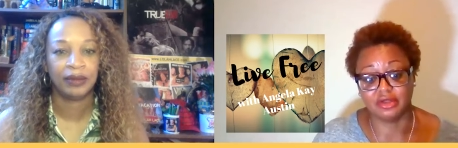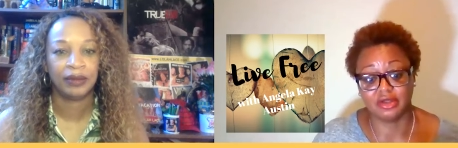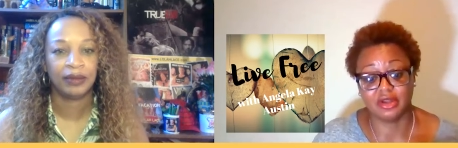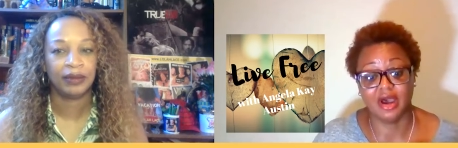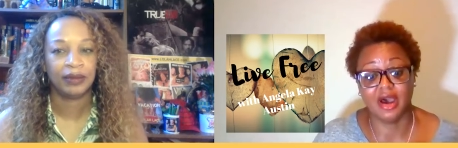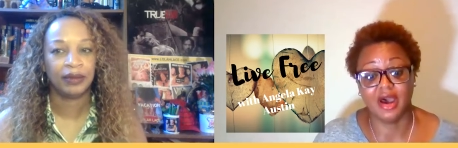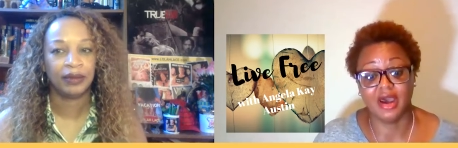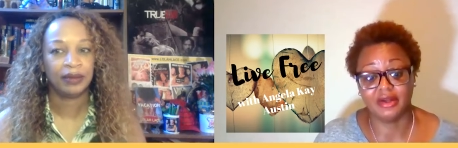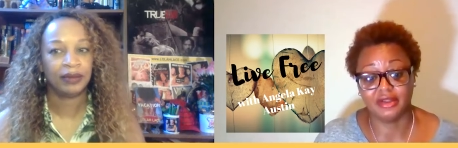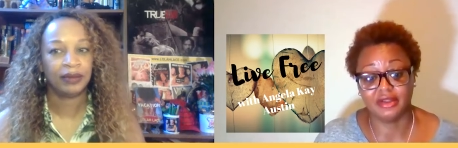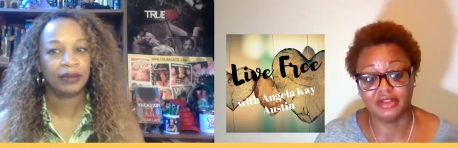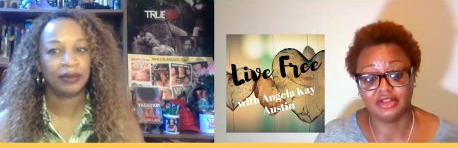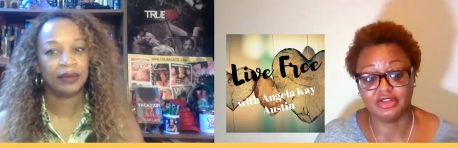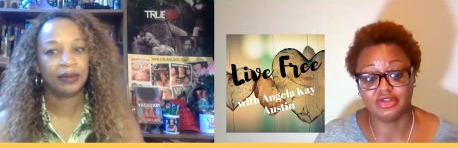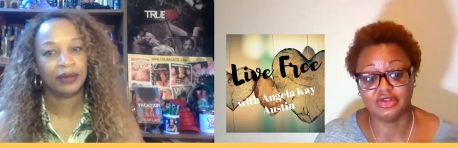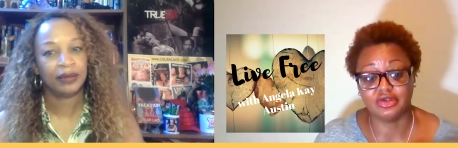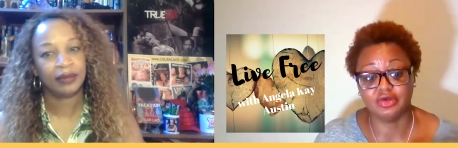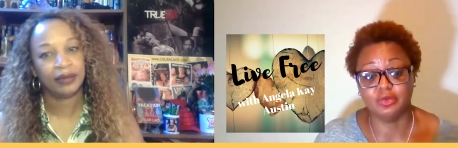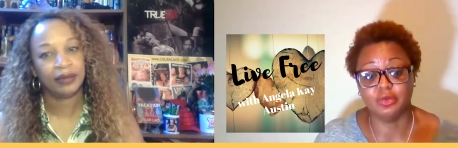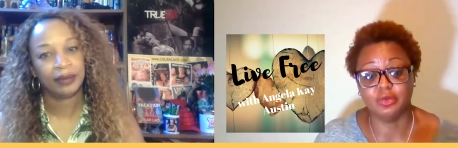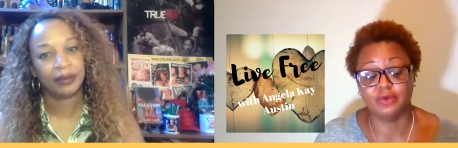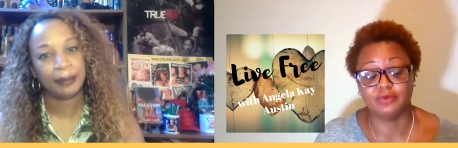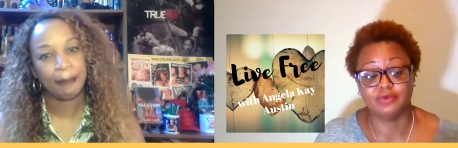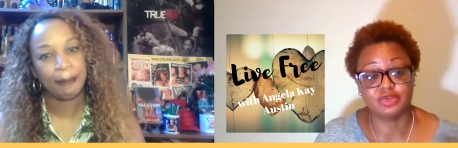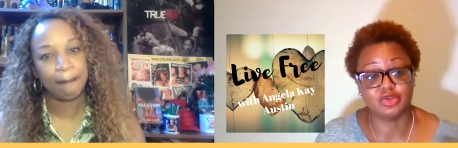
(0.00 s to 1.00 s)
Speaker 1: gone
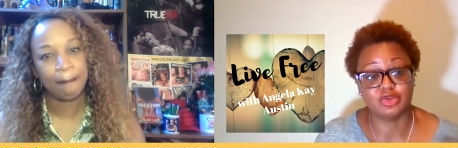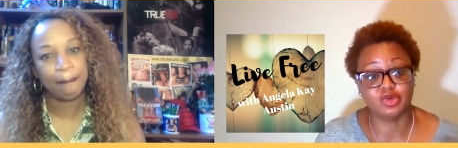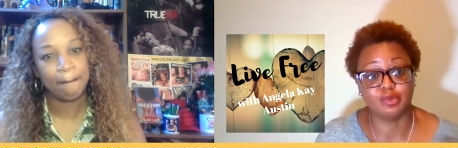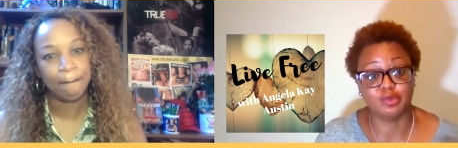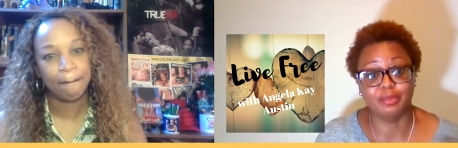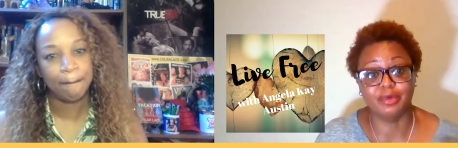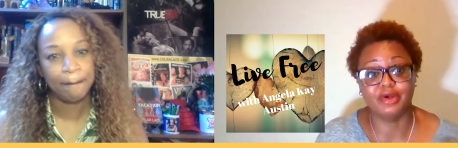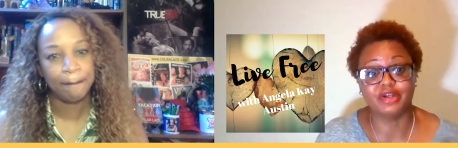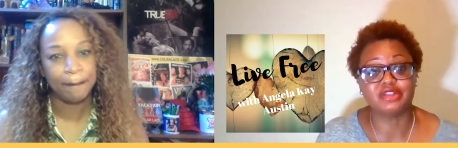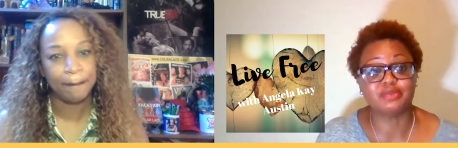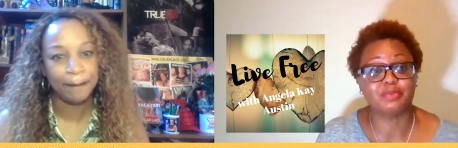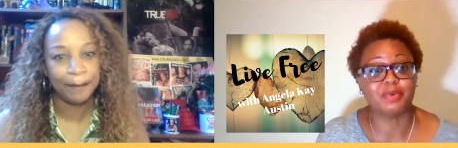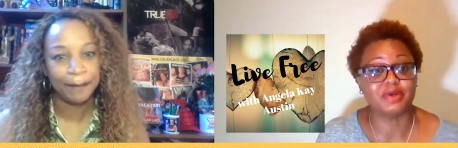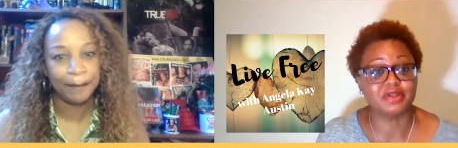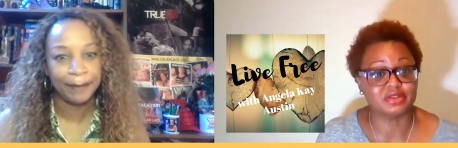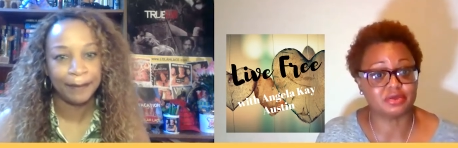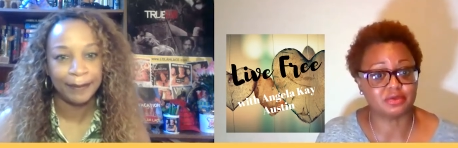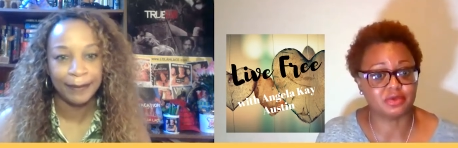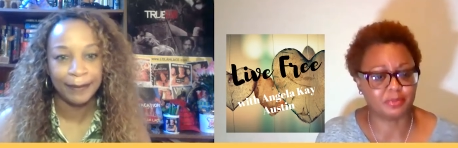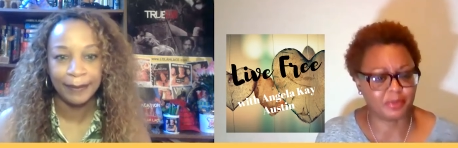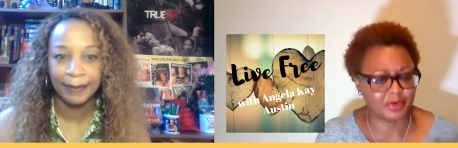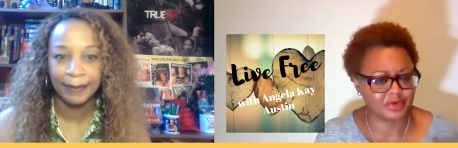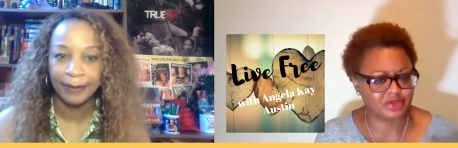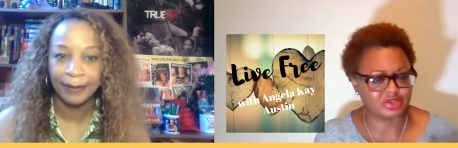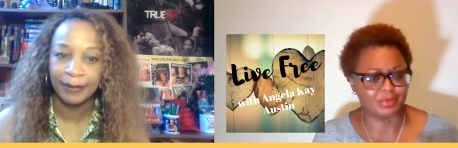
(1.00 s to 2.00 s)
into with two books, but
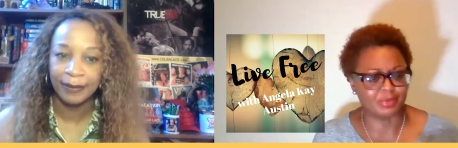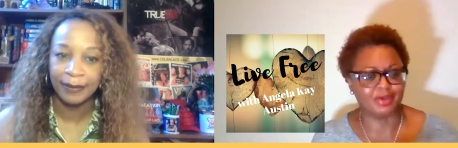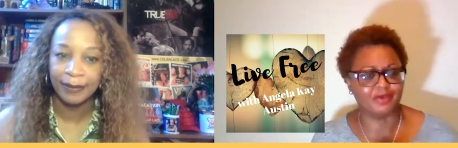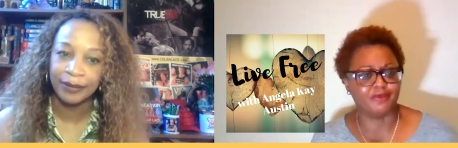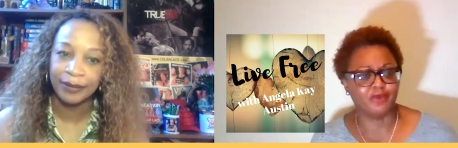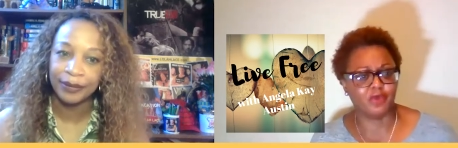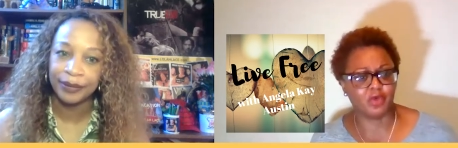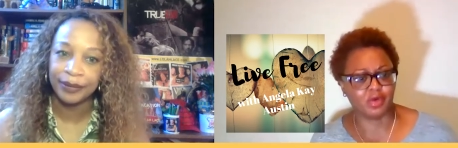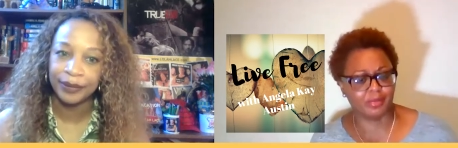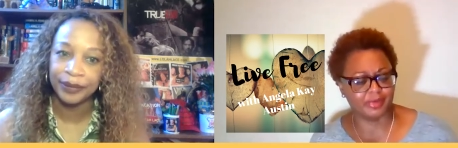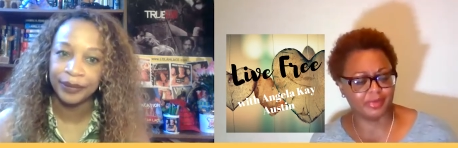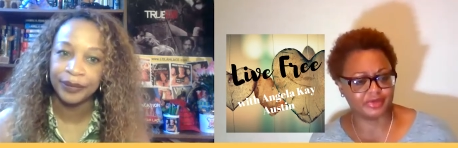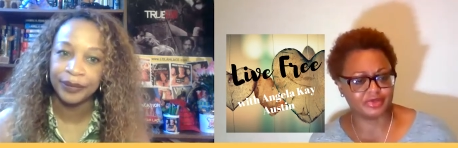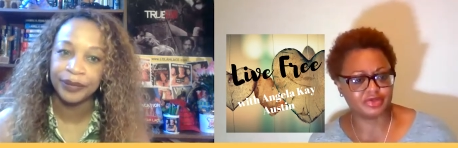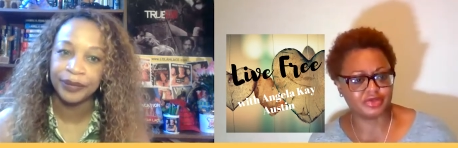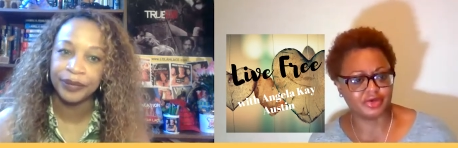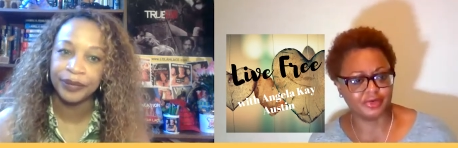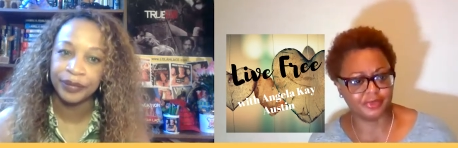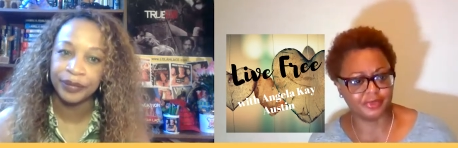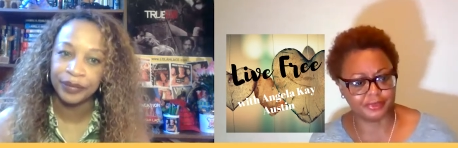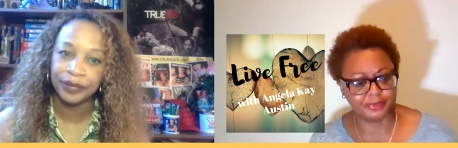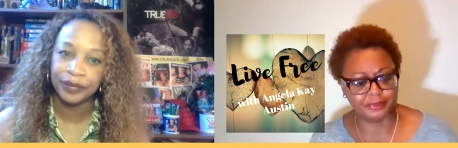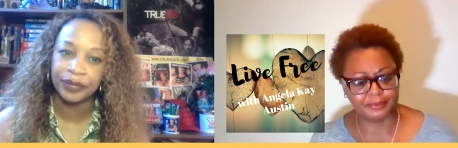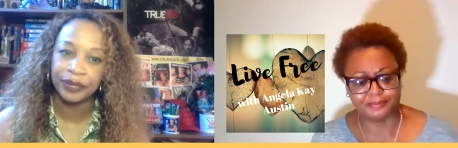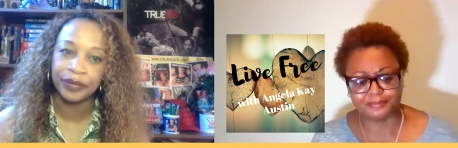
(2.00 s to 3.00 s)
it's supposed to be four books
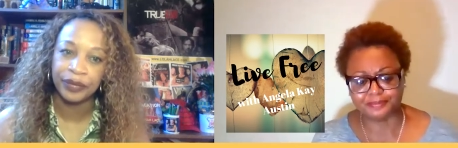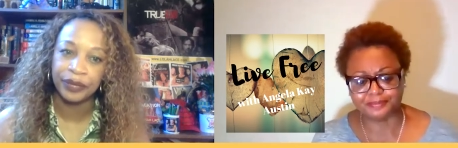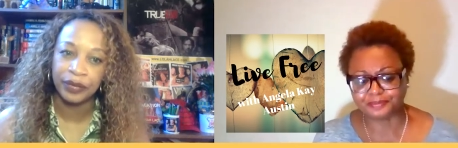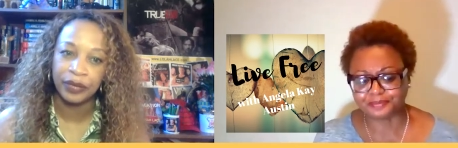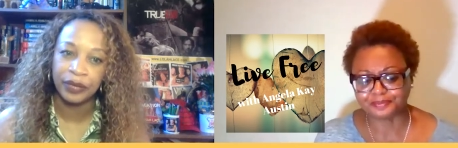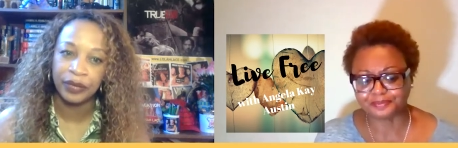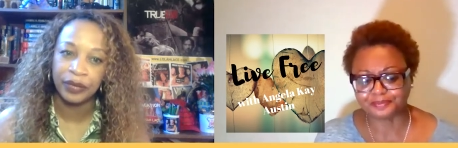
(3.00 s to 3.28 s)
total.